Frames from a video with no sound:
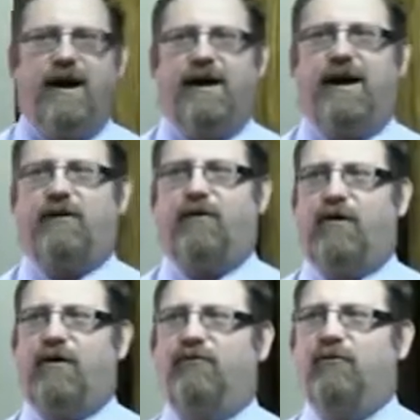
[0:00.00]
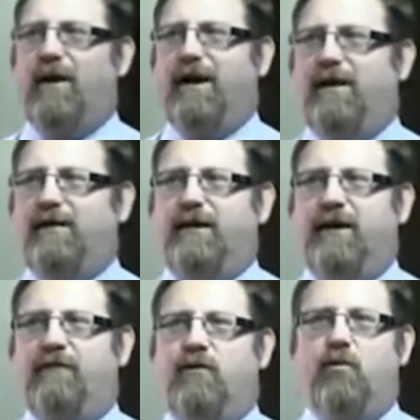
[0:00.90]
and I can't do
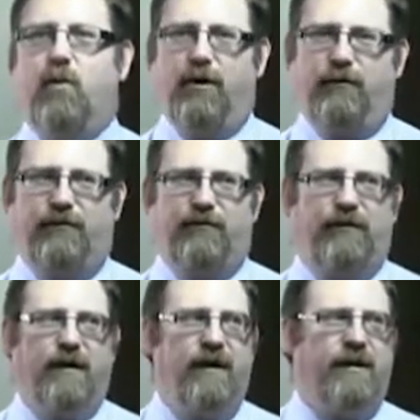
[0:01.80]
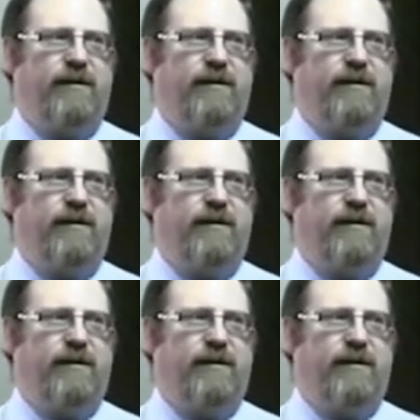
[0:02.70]
anything if you won't.